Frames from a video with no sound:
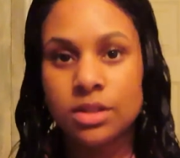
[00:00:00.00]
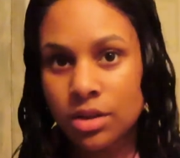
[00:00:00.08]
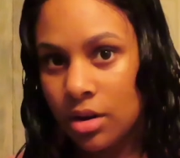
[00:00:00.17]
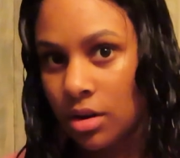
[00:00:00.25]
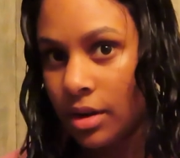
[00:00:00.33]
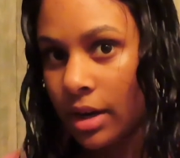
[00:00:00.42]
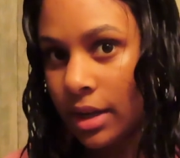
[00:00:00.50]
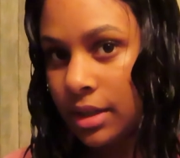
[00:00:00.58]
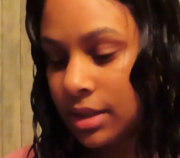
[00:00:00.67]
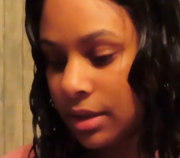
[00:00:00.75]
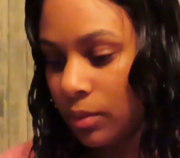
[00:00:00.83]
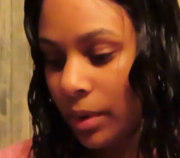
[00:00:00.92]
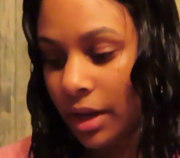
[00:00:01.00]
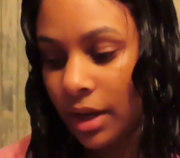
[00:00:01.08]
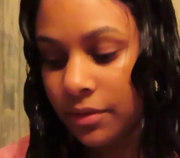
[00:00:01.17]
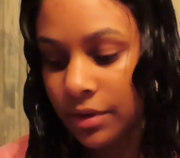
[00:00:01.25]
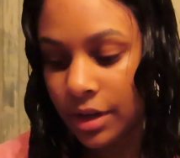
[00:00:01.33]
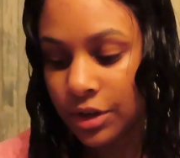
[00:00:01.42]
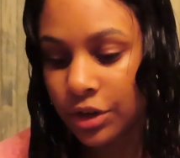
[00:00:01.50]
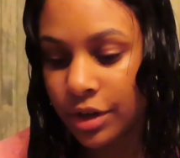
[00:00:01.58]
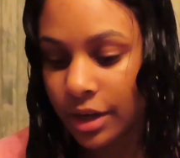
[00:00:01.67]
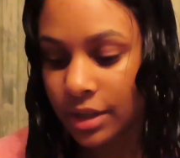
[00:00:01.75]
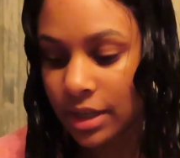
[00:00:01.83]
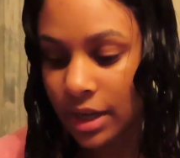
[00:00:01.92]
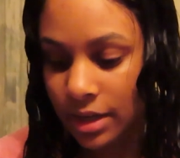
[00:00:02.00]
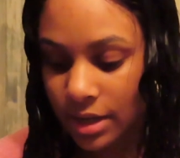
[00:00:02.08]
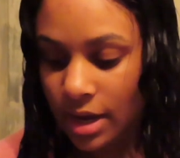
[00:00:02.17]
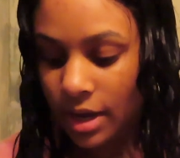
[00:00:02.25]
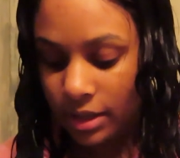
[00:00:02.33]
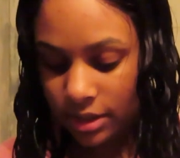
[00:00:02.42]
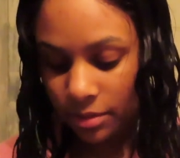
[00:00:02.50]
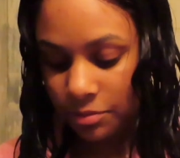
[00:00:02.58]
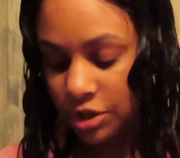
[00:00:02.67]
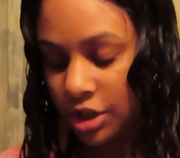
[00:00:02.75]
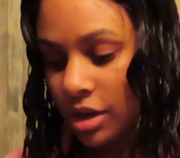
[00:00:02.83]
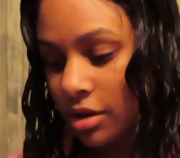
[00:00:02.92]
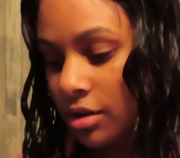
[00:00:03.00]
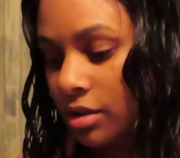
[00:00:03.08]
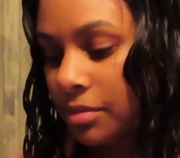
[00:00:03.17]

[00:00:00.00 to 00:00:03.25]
it's all nice and waved, you're gonna take some gel.